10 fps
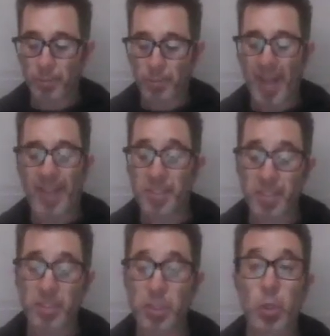pass
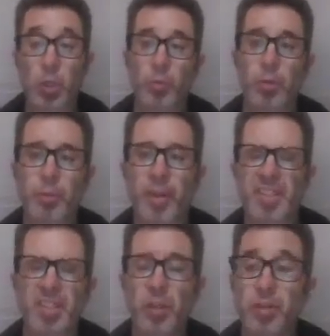it, what
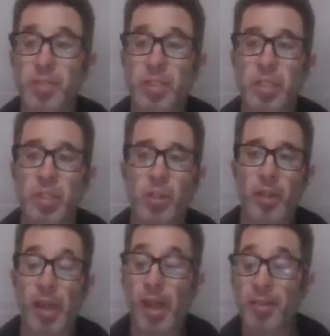products don't,
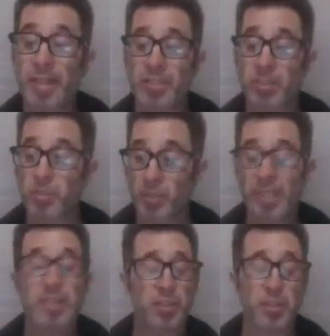and it's
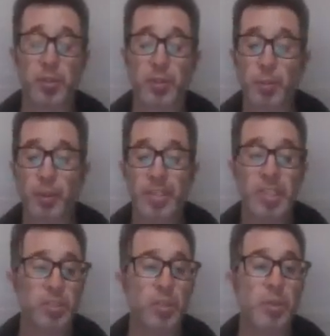just third party,
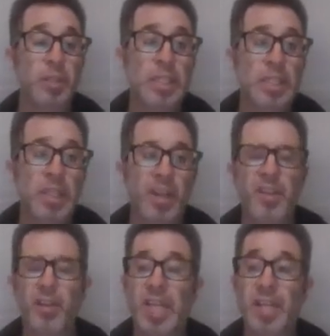so
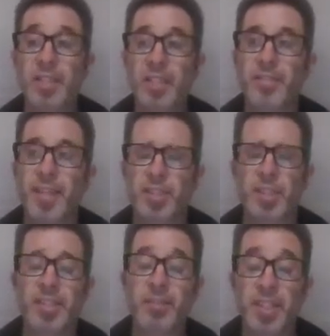they don't have any
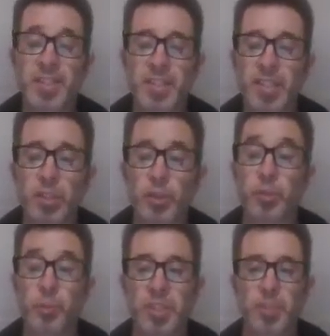vested
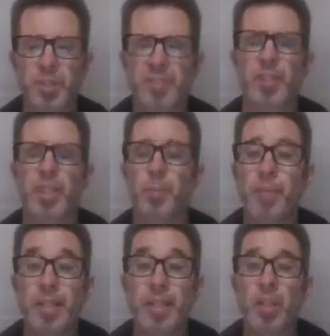interest in a specific
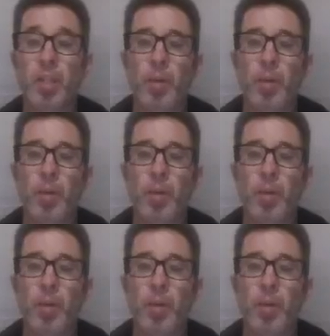company.